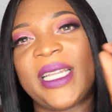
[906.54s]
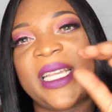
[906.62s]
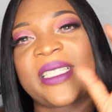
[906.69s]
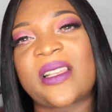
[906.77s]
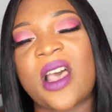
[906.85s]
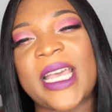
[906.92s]

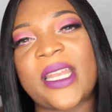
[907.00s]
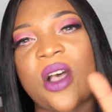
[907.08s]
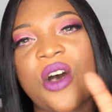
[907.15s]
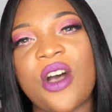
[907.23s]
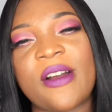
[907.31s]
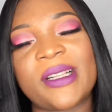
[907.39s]
it's kind
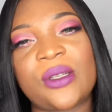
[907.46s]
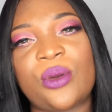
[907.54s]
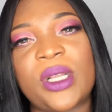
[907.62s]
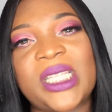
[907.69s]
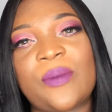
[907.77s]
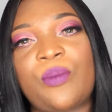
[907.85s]
of hard
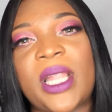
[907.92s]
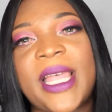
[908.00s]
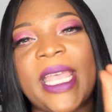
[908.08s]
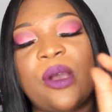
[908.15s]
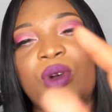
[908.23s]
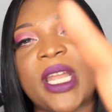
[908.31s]
to
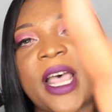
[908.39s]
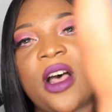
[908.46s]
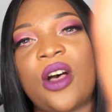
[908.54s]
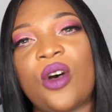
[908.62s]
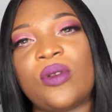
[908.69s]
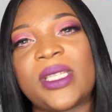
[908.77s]
explain. When I
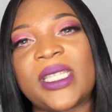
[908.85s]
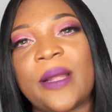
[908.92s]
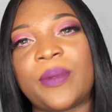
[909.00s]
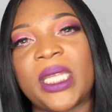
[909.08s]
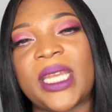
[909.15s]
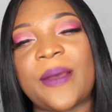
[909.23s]
hold
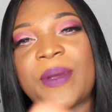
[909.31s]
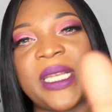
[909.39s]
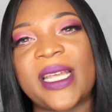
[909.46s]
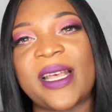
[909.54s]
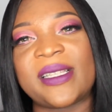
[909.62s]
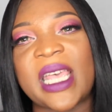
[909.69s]
something up,
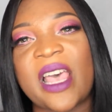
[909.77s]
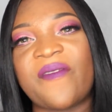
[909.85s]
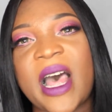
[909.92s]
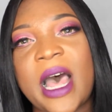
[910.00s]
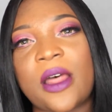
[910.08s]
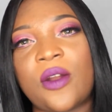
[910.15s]
it does
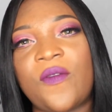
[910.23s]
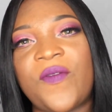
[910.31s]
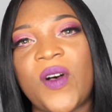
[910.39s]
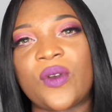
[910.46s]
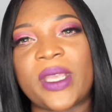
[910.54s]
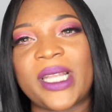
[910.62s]
have
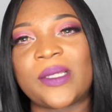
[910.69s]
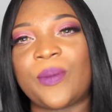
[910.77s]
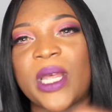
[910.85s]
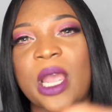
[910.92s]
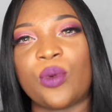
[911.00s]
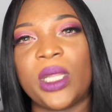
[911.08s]
autofocus,
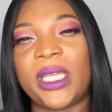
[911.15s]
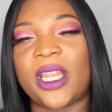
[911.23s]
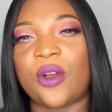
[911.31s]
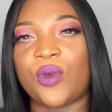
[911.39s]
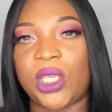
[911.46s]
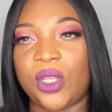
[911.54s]
but I really
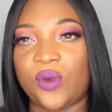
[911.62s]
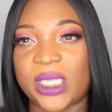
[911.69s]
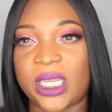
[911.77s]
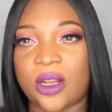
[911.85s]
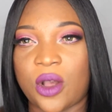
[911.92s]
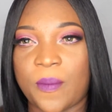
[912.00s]
don't
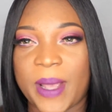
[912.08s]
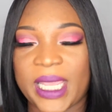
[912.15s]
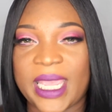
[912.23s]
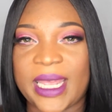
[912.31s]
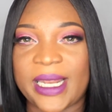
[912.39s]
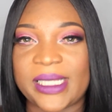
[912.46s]
use it on my
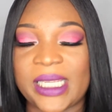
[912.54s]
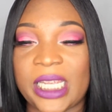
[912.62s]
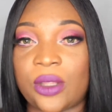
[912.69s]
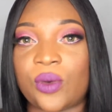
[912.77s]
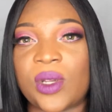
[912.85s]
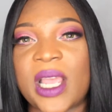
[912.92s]
Canon
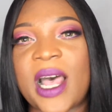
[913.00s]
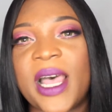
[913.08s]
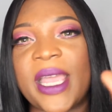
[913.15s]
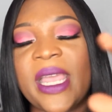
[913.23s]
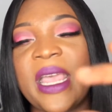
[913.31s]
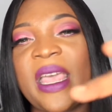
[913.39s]

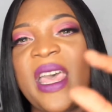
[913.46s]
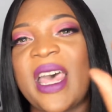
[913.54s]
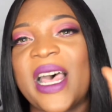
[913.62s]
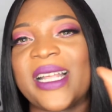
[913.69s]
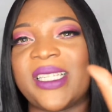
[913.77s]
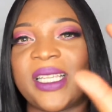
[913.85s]
T3i.
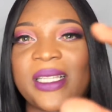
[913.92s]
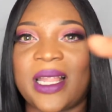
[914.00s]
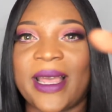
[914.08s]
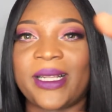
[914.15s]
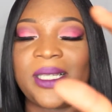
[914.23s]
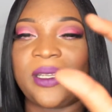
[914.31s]
I just
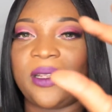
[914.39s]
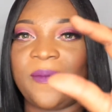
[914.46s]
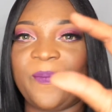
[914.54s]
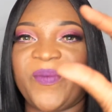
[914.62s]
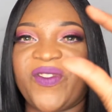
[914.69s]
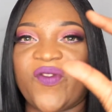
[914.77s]
like
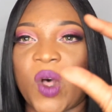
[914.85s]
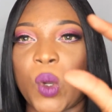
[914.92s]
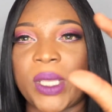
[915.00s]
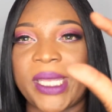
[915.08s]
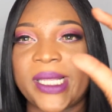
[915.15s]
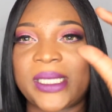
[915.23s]
to
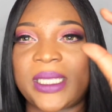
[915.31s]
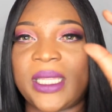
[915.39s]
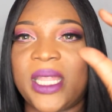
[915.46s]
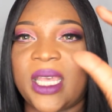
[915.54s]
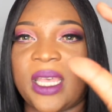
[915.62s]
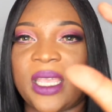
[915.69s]
focus
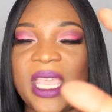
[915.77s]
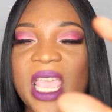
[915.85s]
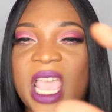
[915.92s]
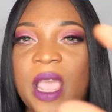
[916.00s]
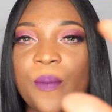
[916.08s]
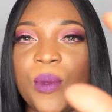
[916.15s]
the
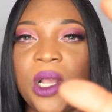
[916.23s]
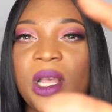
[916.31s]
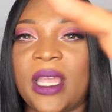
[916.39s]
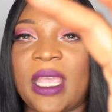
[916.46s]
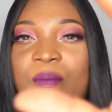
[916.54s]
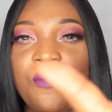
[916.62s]

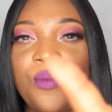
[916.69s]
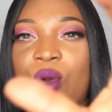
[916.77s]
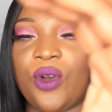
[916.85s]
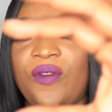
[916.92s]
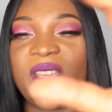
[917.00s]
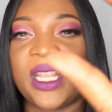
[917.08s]
camera and
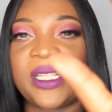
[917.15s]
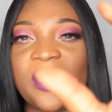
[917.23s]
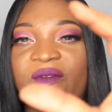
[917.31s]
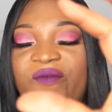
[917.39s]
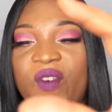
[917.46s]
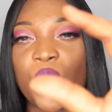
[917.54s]
move it
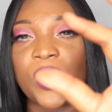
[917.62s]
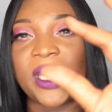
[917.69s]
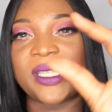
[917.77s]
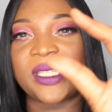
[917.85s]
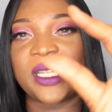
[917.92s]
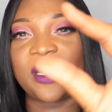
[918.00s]
to
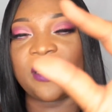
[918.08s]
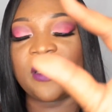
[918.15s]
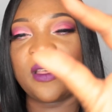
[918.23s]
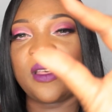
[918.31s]
focus the